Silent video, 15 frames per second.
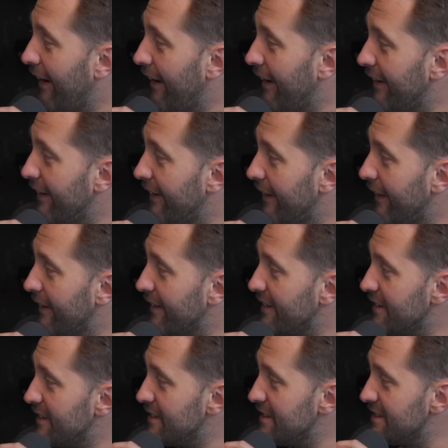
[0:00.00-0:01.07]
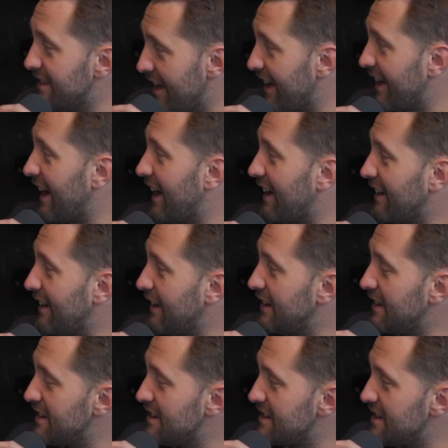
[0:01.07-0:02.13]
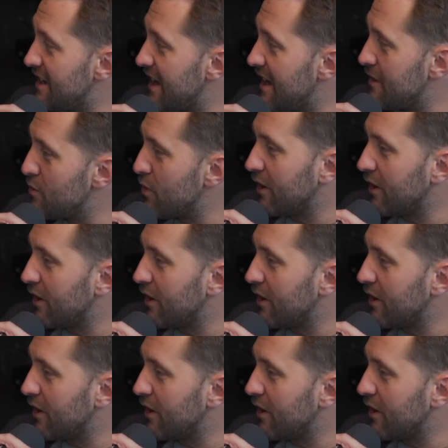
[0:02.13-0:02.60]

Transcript: for you. That's, that's yeah, yeah. that's, uh, that's, well,